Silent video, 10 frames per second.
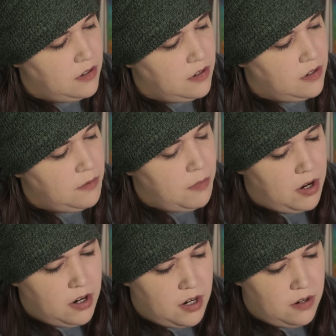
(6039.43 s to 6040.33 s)

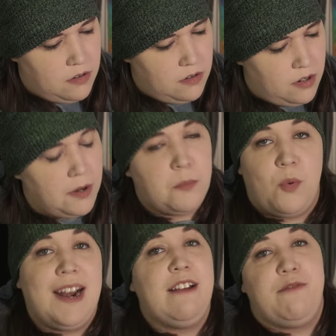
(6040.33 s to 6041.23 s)
tomorrow. Or
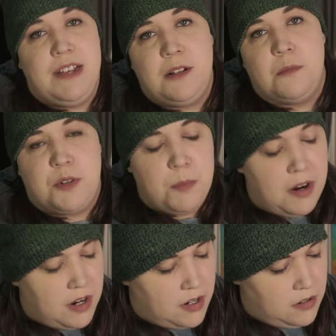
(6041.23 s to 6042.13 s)
when I film
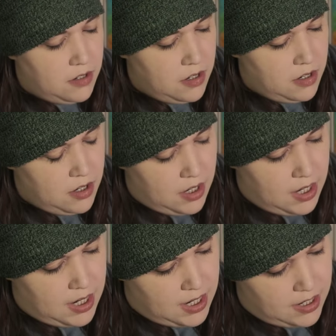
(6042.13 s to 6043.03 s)
tomorrow.
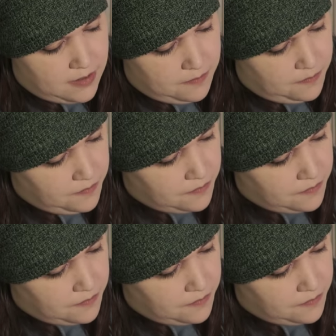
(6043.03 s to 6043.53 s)
Um...